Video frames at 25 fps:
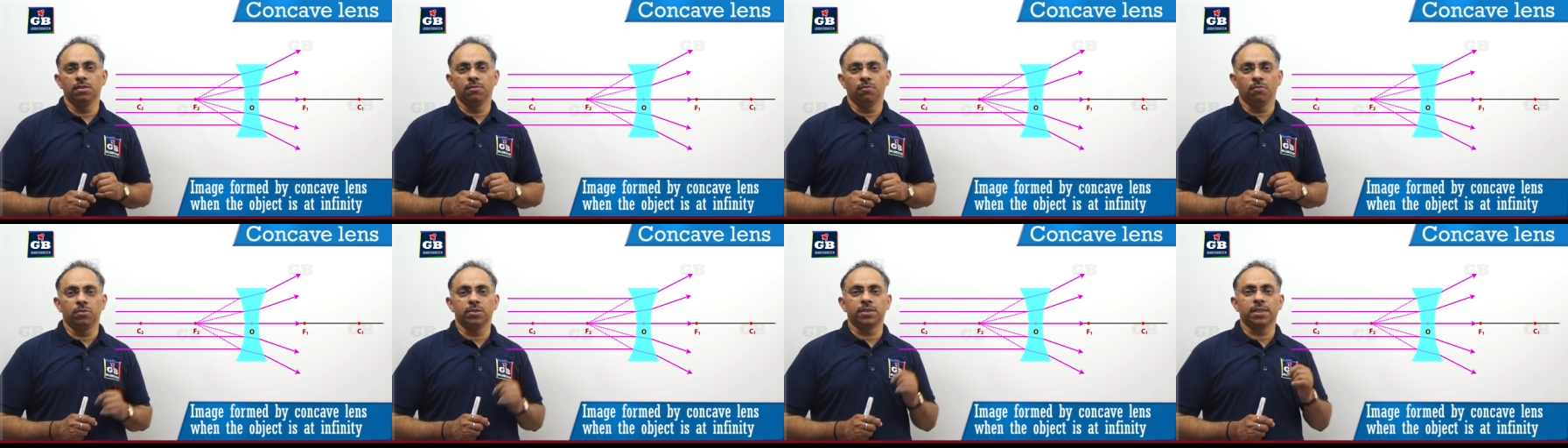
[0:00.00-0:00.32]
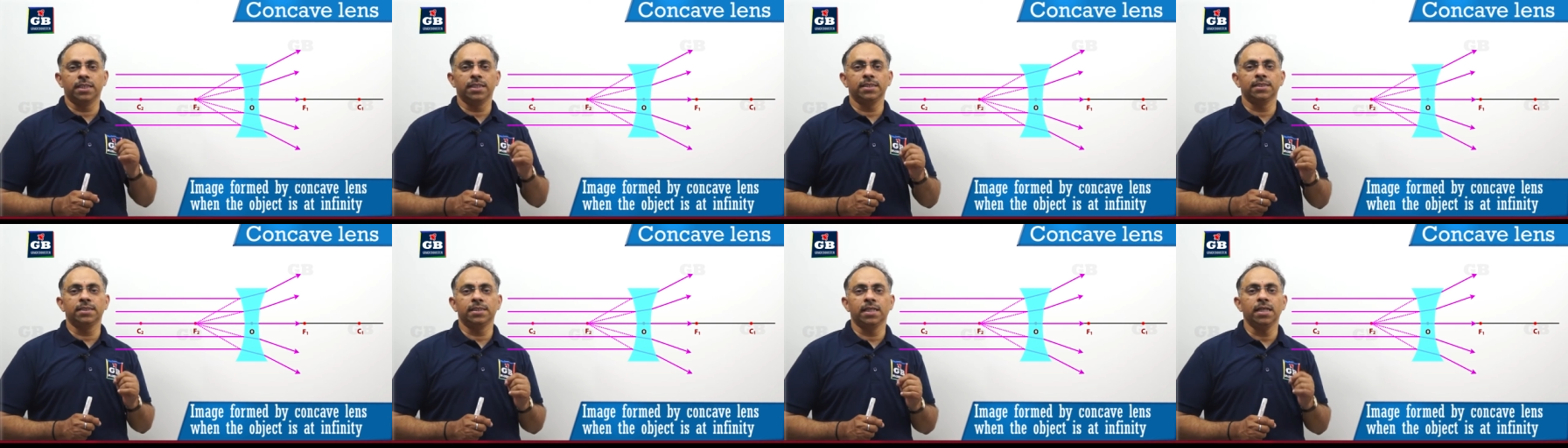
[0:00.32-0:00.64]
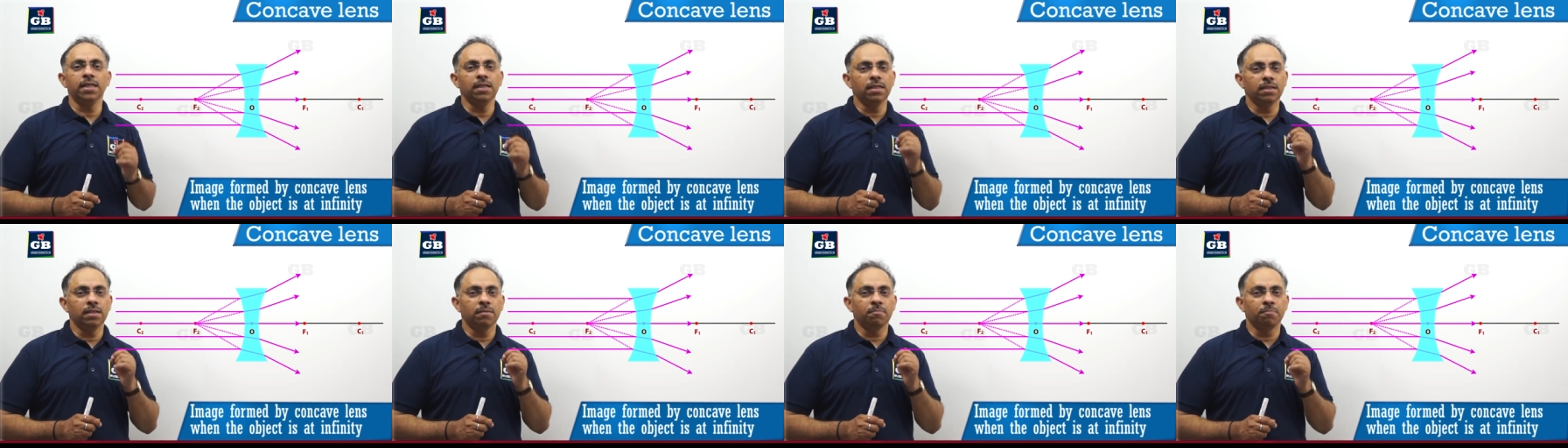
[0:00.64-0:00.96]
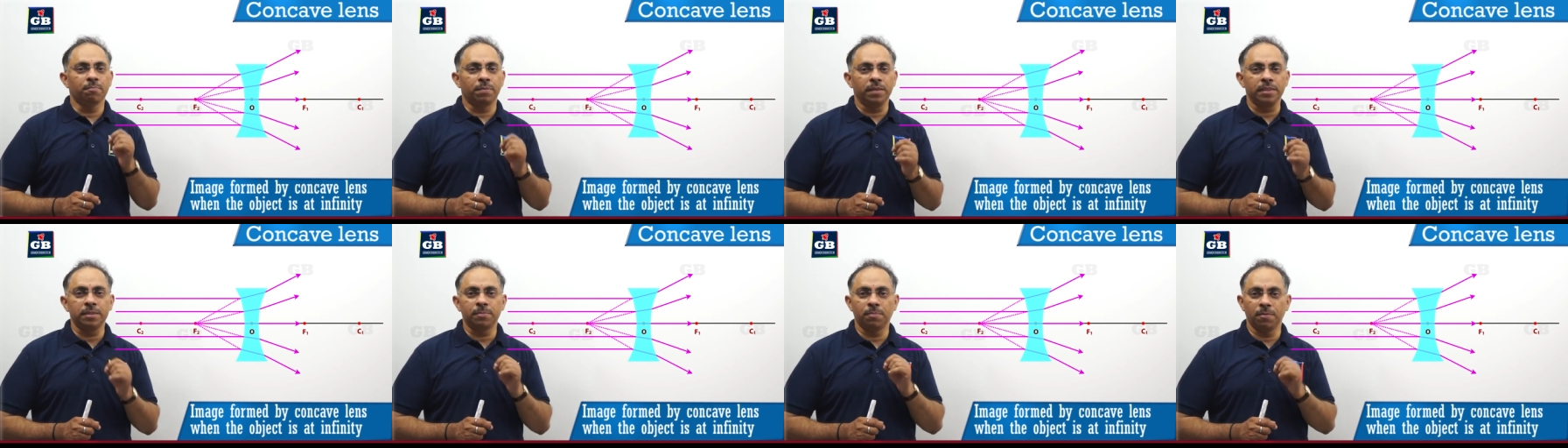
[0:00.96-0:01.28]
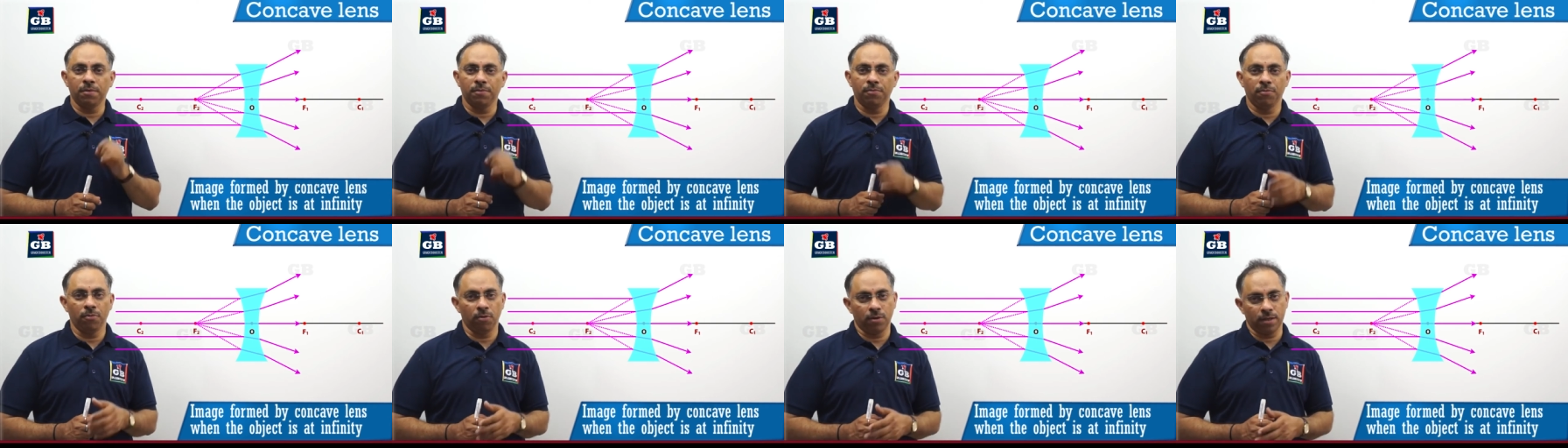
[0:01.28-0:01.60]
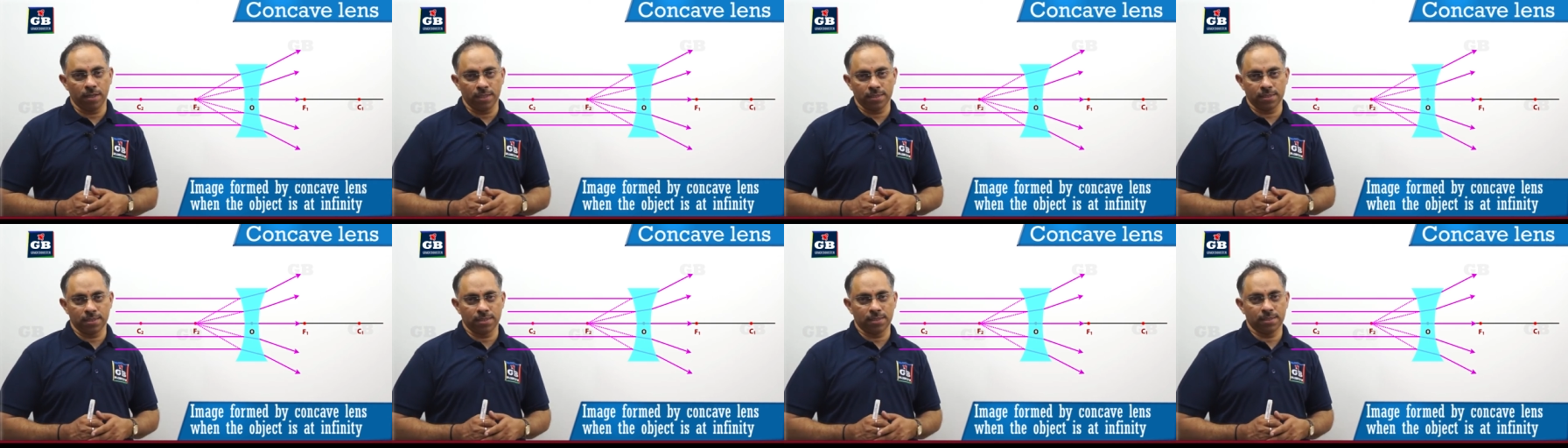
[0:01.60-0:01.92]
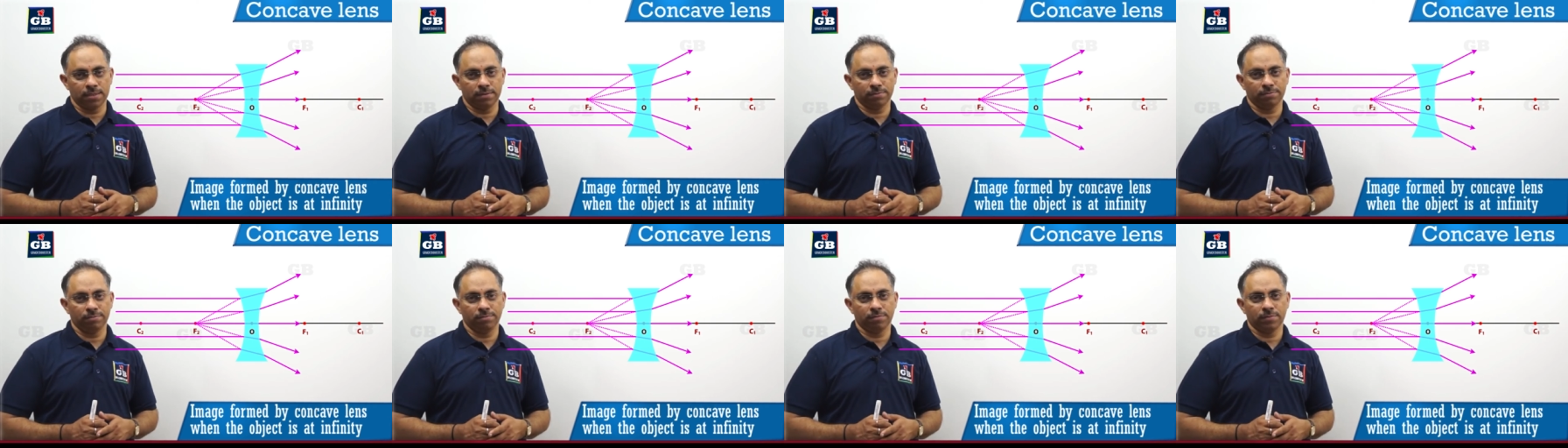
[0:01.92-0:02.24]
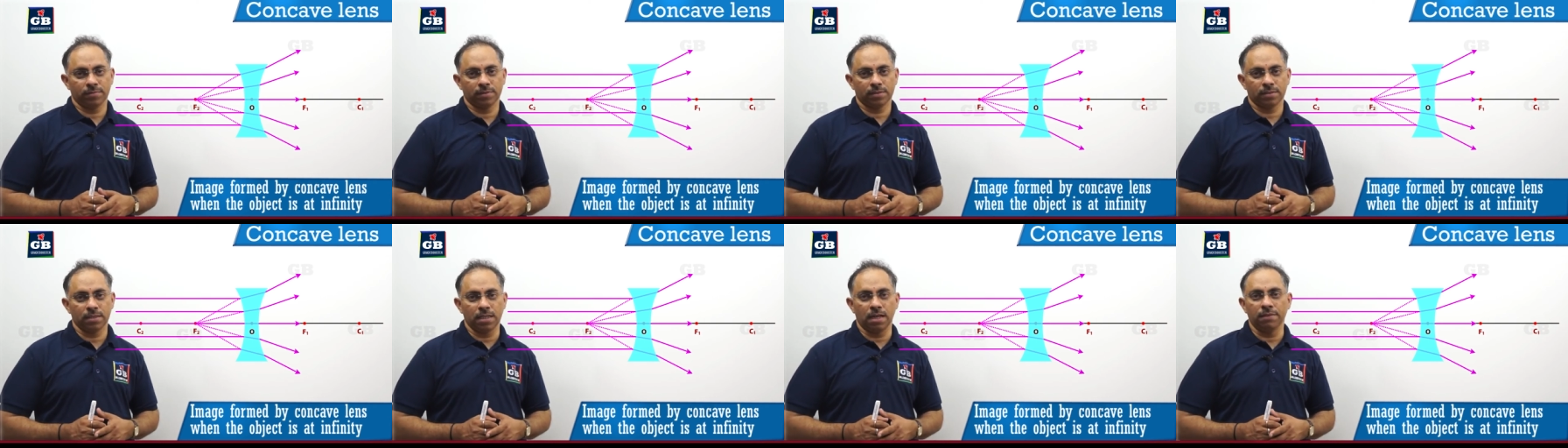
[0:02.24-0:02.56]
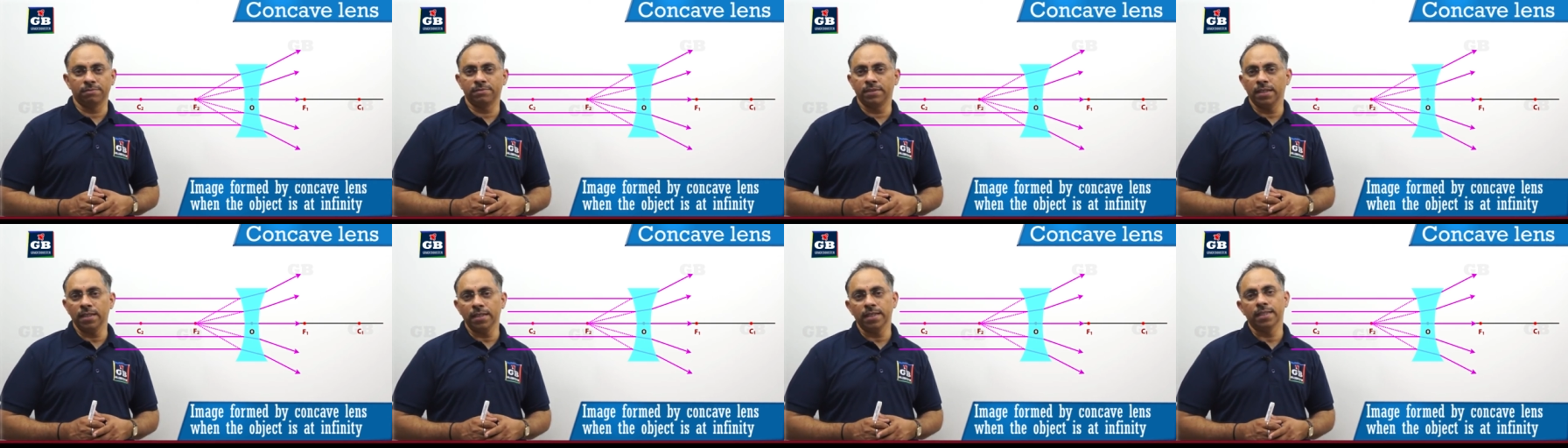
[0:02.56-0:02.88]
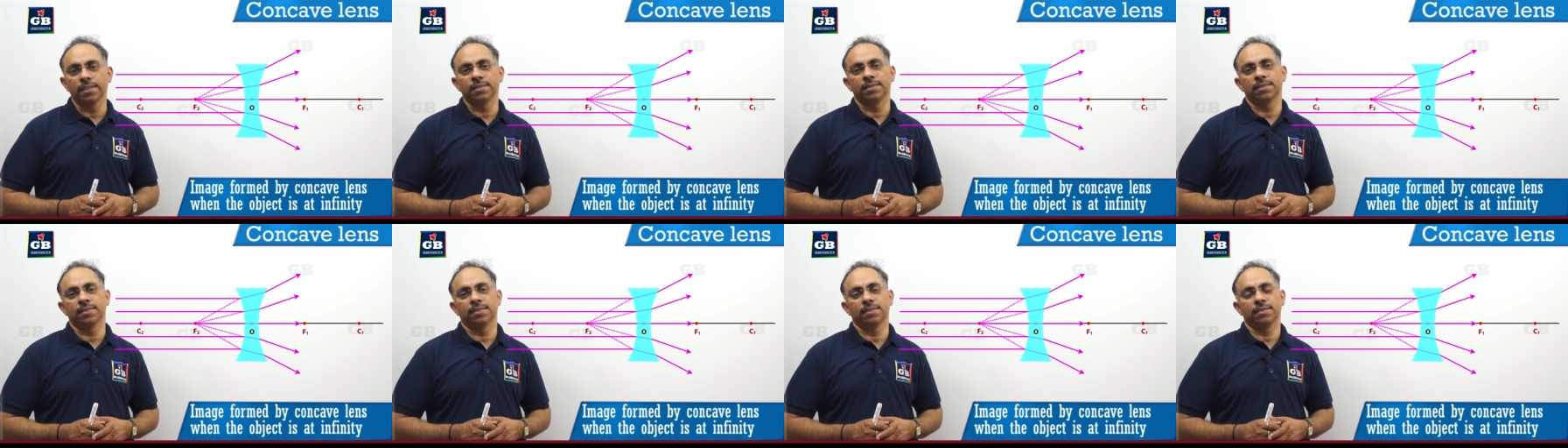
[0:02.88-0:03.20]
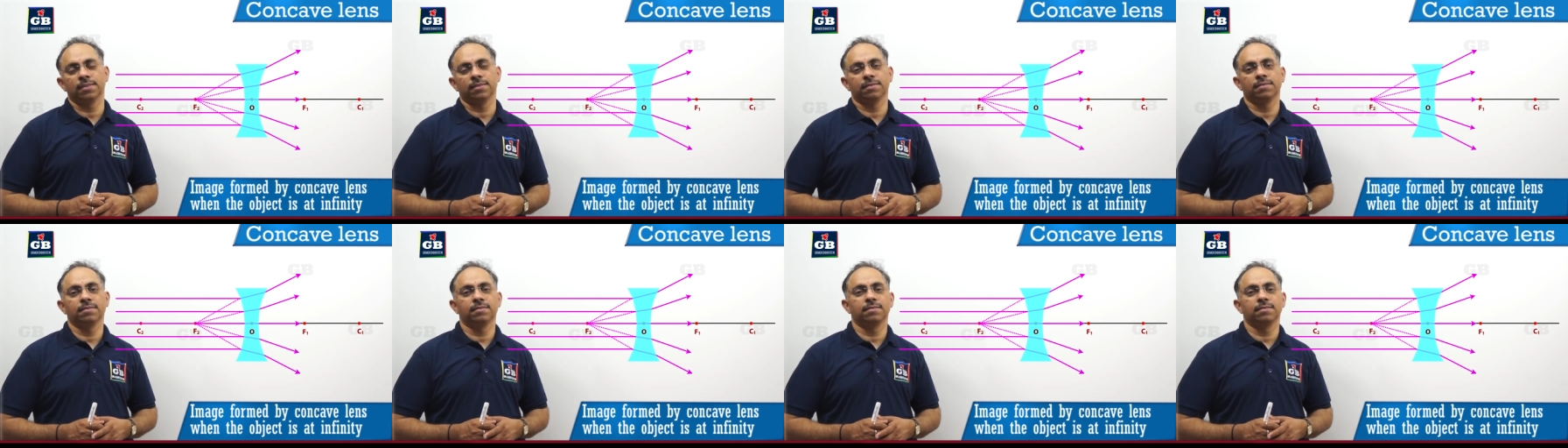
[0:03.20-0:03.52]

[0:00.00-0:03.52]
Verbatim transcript: which is the principal focus of the lens.